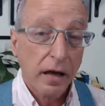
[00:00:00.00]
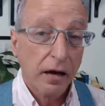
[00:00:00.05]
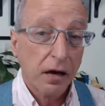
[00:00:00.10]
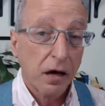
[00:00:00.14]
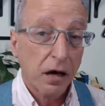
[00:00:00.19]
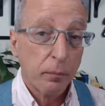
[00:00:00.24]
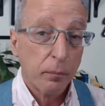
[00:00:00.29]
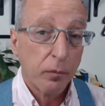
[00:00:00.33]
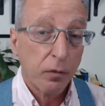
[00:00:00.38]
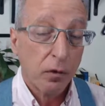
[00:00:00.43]

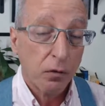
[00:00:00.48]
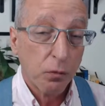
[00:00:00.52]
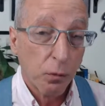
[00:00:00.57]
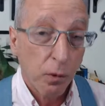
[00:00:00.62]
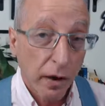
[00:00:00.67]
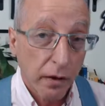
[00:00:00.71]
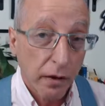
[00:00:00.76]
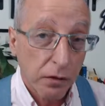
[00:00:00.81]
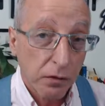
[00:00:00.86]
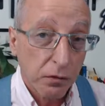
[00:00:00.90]
up on
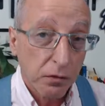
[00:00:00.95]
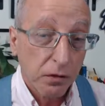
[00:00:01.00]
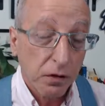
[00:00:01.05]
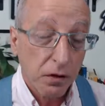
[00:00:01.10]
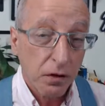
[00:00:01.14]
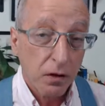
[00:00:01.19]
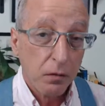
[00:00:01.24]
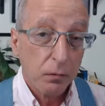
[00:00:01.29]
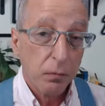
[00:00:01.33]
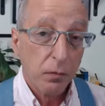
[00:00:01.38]
record
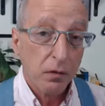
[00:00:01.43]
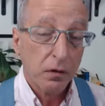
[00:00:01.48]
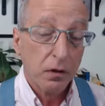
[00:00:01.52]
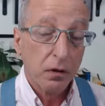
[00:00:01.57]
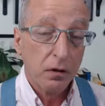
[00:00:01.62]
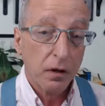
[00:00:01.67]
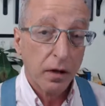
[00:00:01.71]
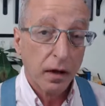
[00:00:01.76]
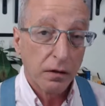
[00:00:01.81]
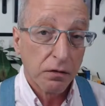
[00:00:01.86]
keeping.
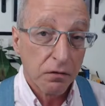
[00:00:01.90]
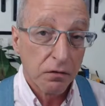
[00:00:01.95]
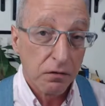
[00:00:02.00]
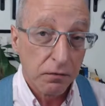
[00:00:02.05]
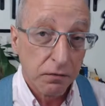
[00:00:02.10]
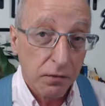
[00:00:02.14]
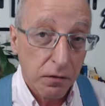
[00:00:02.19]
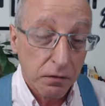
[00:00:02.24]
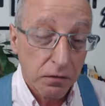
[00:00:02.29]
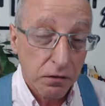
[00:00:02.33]
They're not
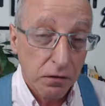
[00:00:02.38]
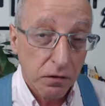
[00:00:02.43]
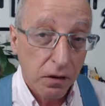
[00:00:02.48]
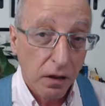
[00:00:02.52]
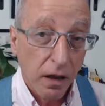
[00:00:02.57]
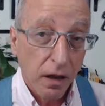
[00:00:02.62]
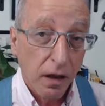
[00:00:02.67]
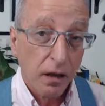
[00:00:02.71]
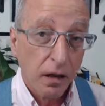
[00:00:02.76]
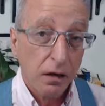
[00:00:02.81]

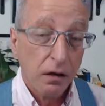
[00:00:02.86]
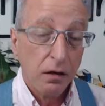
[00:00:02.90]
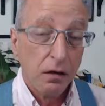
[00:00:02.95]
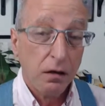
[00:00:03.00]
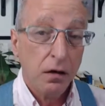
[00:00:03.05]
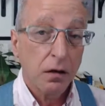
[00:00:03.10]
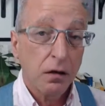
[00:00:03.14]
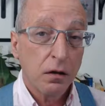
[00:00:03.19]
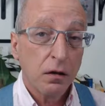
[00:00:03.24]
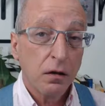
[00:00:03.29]

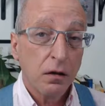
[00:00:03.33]
sophisticated.